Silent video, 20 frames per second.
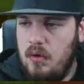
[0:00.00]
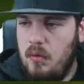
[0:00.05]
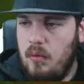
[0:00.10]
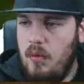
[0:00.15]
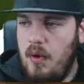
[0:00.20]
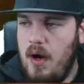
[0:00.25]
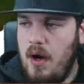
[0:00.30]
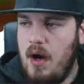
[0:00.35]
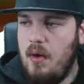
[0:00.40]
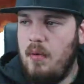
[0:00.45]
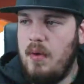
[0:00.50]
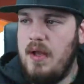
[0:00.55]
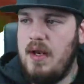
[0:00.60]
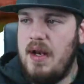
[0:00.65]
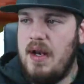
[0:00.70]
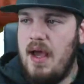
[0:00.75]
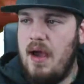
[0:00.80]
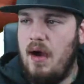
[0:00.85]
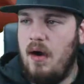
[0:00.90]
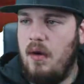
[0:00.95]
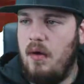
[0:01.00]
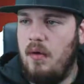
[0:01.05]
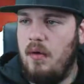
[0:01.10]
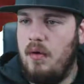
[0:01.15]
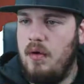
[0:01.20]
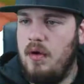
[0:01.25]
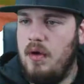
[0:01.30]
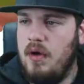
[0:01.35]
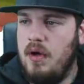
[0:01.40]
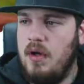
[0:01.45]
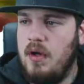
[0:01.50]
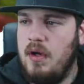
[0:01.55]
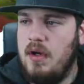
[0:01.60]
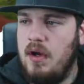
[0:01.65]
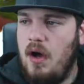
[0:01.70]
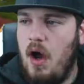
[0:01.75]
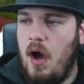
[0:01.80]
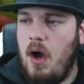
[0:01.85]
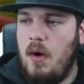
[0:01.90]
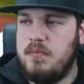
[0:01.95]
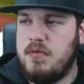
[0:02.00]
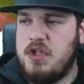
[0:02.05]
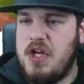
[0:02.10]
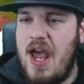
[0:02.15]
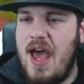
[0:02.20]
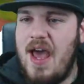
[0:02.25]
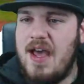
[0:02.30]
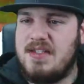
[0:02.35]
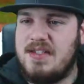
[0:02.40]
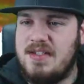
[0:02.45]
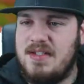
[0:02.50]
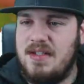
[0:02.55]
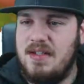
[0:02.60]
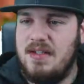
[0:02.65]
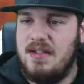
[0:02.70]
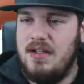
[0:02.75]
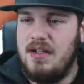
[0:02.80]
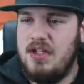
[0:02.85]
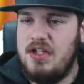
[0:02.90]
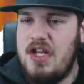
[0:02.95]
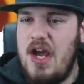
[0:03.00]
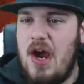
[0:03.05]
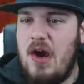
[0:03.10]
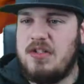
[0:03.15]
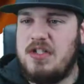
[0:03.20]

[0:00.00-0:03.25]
Where are we now? Up, oh, chest. Two